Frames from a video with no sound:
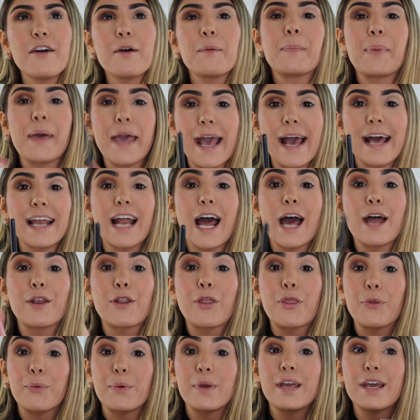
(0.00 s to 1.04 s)
hit pan on
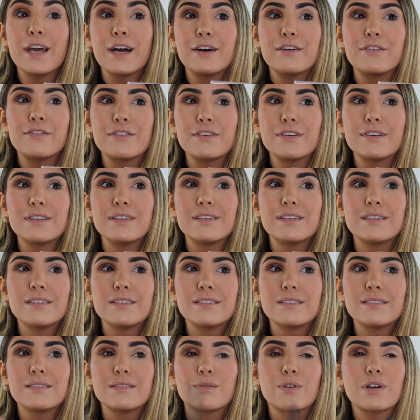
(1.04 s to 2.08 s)
3 of,
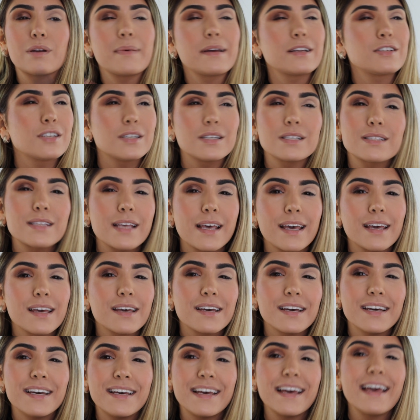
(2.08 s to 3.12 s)
what am I trying to say?
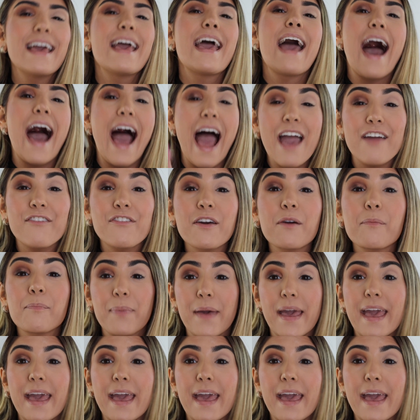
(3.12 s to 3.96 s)
I've hit